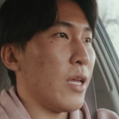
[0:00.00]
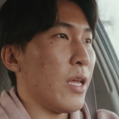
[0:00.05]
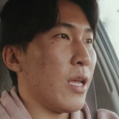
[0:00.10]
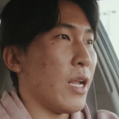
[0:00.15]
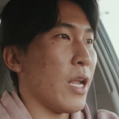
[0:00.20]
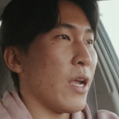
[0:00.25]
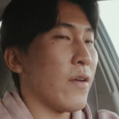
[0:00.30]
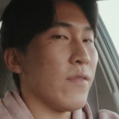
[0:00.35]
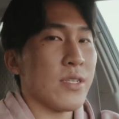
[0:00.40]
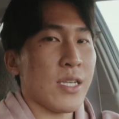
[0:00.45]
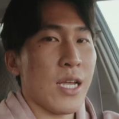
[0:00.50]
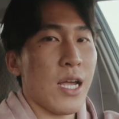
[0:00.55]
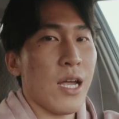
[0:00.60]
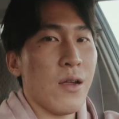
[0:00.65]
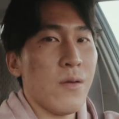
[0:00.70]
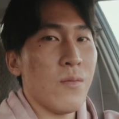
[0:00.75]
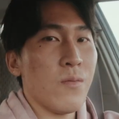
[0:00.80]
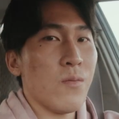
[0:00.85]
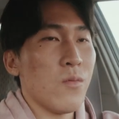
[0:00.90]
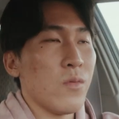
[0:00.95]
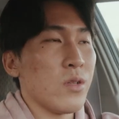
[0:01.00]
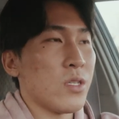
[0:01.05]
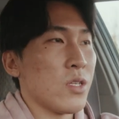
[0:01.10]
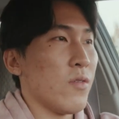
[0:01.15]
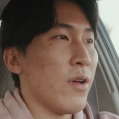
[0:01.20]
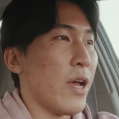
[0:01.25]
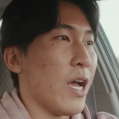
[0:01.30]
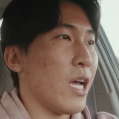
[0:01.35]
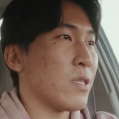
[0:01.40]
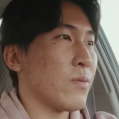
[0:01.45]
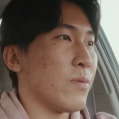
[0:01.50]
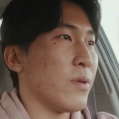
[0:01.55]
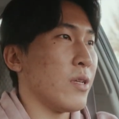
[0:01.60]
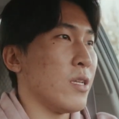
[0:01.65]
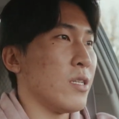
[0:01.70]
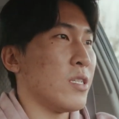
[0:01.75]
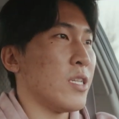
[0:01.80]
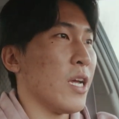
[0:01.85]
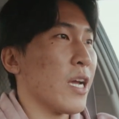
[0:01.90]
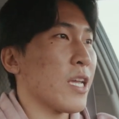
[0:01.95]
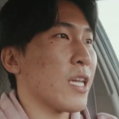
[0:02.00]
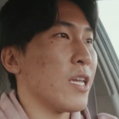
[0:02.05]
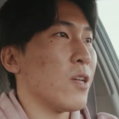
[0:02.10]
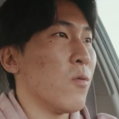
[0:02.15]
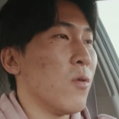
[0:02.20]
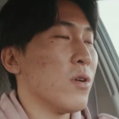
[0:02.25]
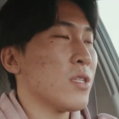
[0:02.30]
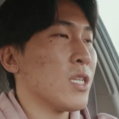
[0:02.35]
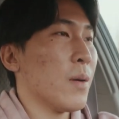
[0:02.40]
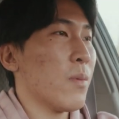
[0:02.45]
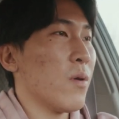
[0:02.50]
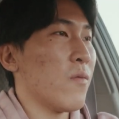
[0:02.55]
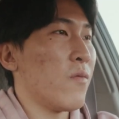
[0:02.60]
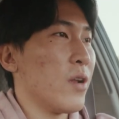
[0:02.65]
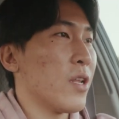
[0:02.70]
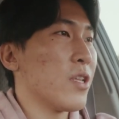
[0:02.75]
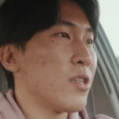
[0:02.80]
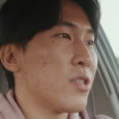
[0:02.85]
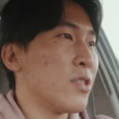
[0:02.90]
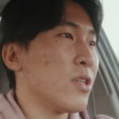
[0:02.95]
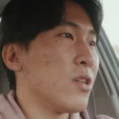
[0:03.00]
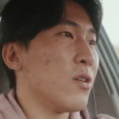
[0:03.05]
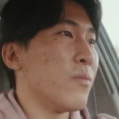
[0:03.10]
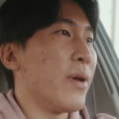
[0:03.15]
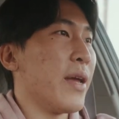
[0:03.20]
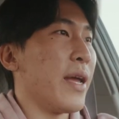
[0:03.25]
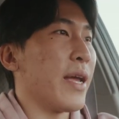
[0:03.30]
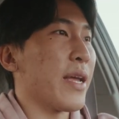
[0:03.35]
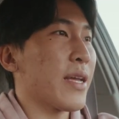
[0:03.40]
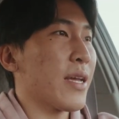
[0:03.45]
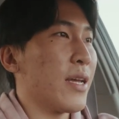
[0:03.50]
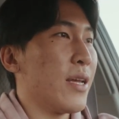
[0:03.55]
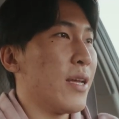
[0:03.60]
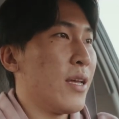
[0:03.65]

And every time when someone asks me, Jacky, what type of videos do you make?